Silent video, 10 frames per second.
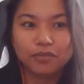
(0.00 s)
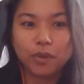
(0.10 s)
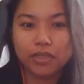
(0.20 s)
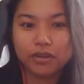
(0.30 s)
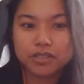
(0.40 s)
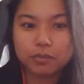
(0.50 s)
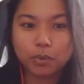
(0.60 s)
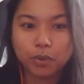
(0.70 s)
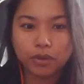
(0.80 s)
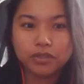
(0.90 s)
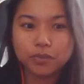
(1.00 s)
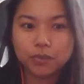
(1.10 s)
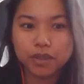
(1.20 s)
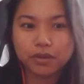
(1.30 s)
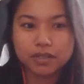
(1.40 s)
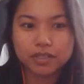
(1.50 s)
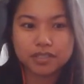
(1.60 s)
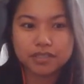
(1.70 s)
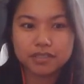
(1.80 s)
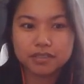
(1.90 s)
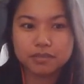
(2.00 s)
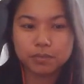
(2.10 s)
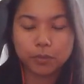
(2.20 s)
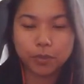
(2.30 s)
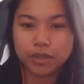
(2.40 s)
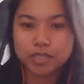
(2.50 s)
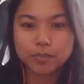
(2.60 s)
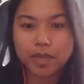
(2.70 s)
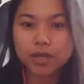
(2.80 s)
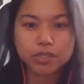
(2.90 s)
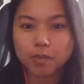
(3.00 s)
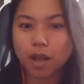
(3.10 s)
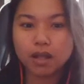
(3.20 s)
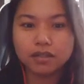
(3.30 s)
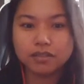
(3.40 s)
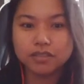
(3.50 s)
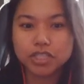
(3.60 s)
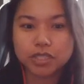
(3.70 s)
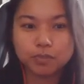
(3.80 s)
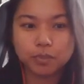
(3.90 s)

whether it's important, whether it's big or small, just